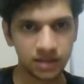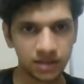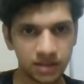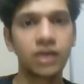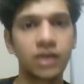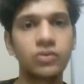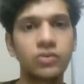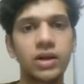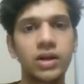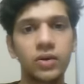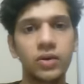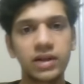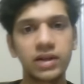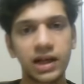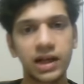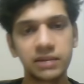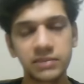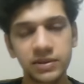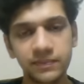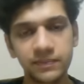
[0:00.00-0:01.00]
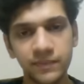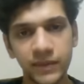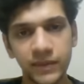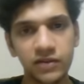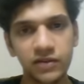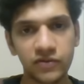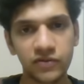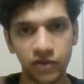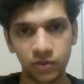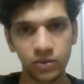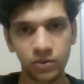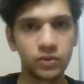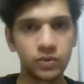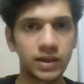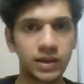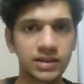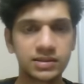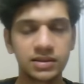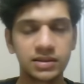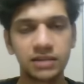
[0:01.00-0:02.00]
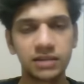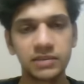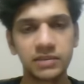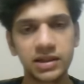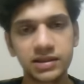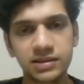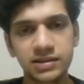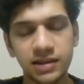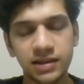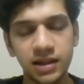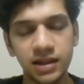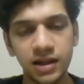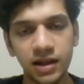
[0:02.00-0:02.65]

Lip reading: countdown timer from 2 hours 30 minutes.